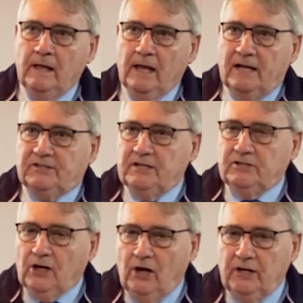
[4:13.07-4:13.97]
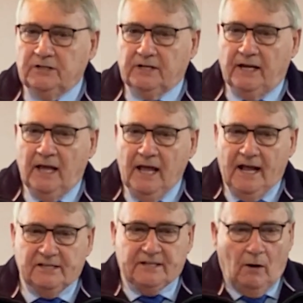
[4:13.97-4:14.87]
It's eternity.
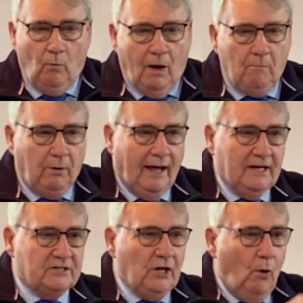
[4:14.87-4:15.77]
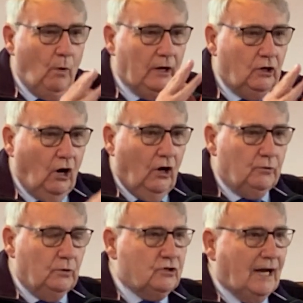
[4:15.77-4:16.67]
It's that one place where God
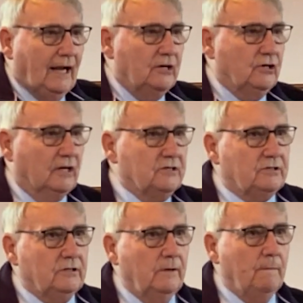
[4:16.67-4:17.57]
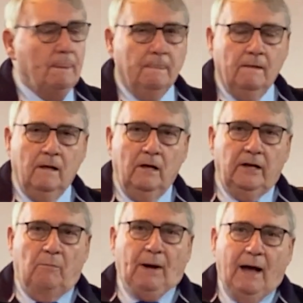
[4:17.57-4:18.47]
will challenge us.
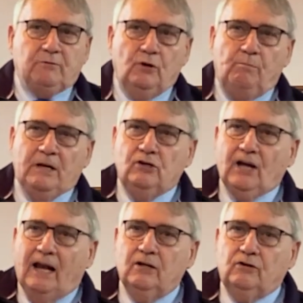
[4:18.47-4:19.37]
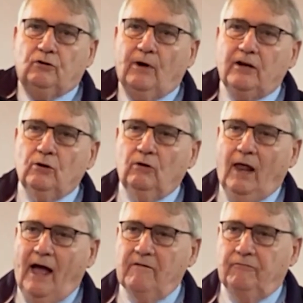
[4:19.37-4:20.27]
Now, perhaps you've been challenged throughout your
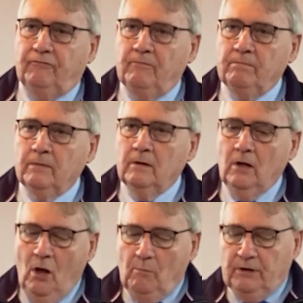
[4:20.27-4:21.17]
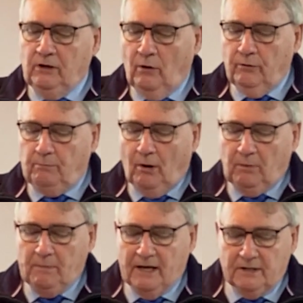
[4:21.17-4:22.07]
life. But you know, the
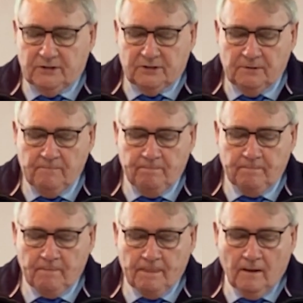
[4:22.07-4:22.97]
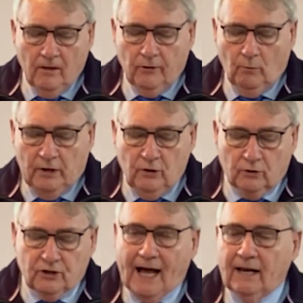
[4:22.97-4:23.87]
problem is that when you're
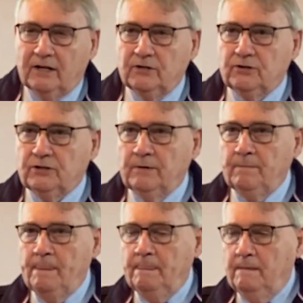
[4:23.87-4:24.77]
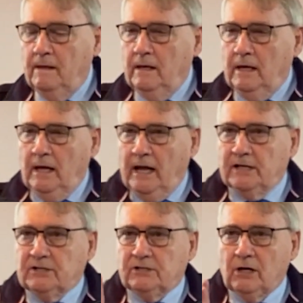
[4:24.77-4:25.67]
challenged,
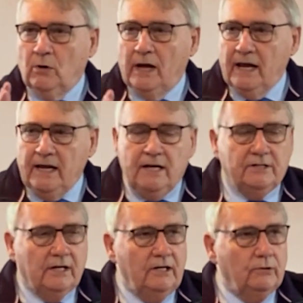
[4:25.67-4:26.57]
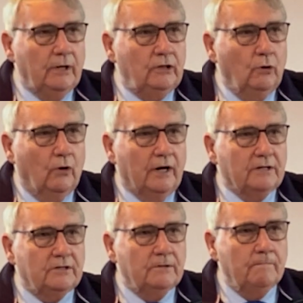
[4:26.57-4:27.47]
it's so easy to ignore
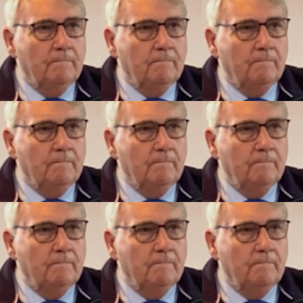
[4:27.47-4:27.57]
it.